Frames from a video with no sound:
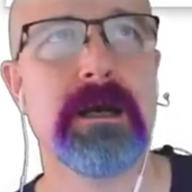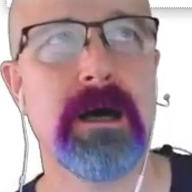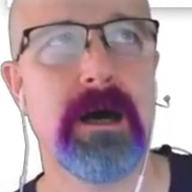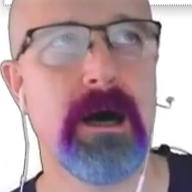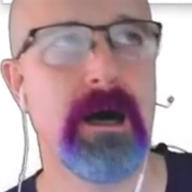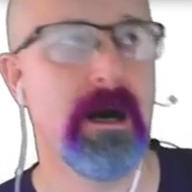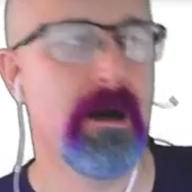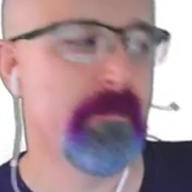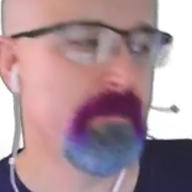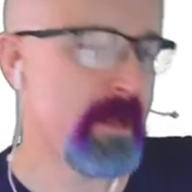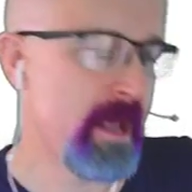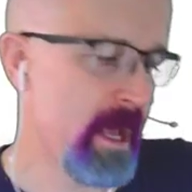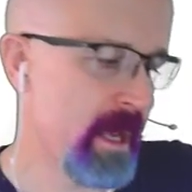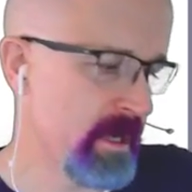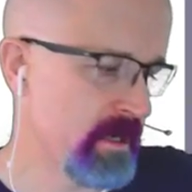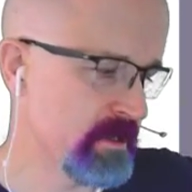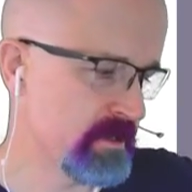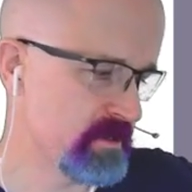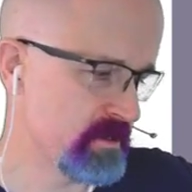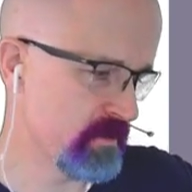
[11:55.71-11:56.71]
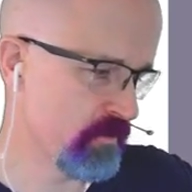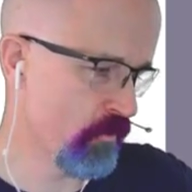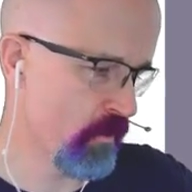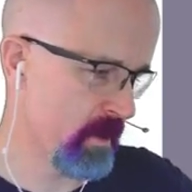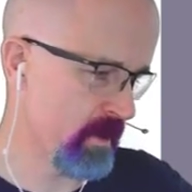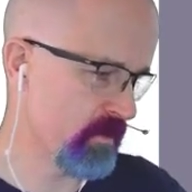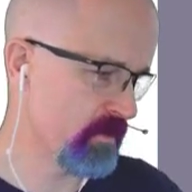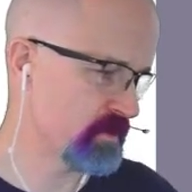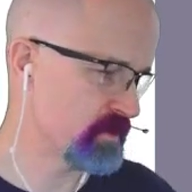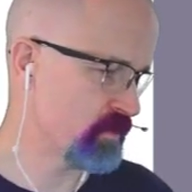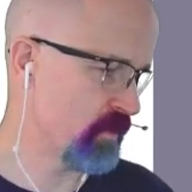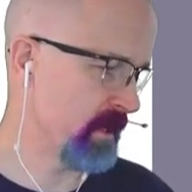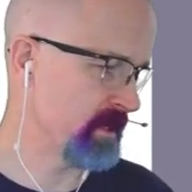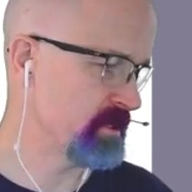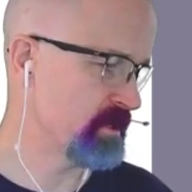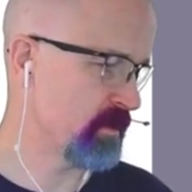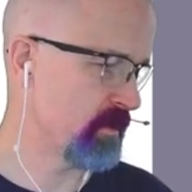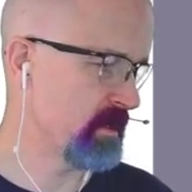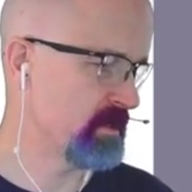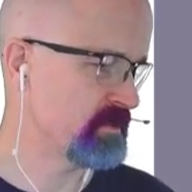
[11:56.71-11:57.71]
And one of those
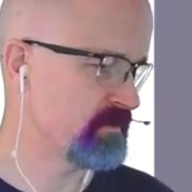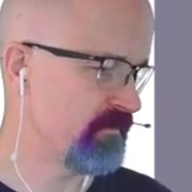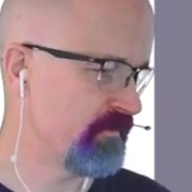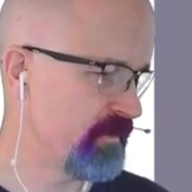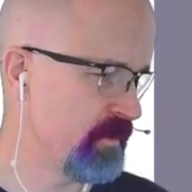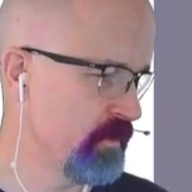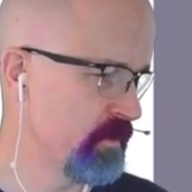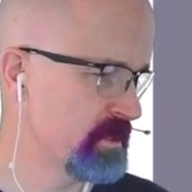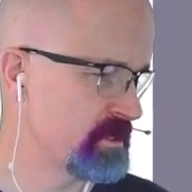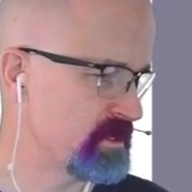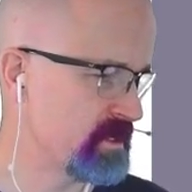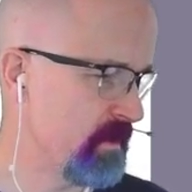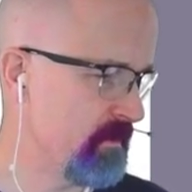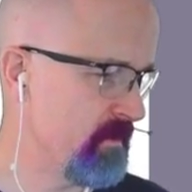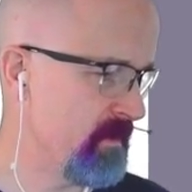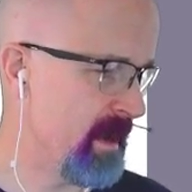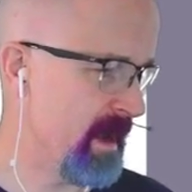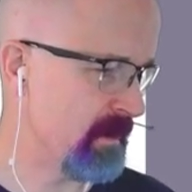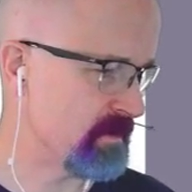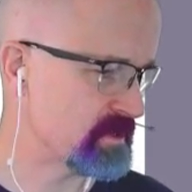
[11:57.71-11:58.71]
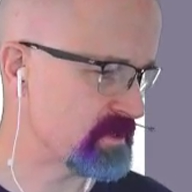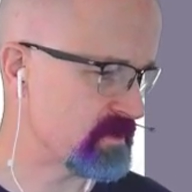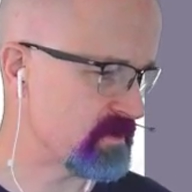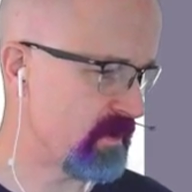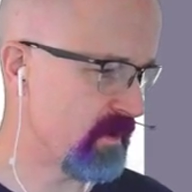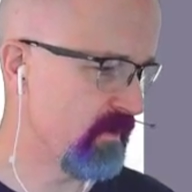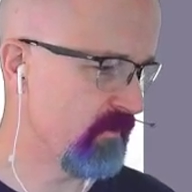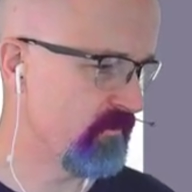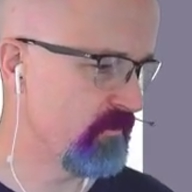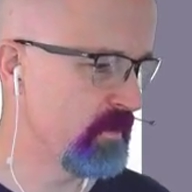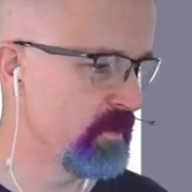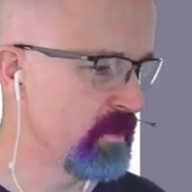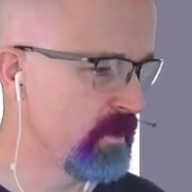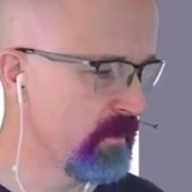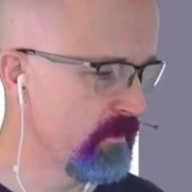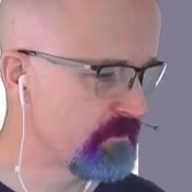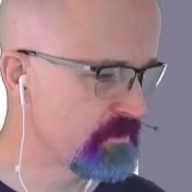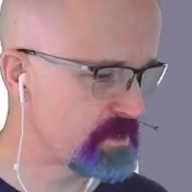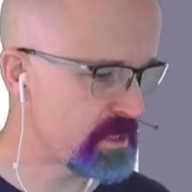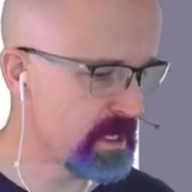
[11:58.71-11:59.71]
criteria is fewest amounts of moves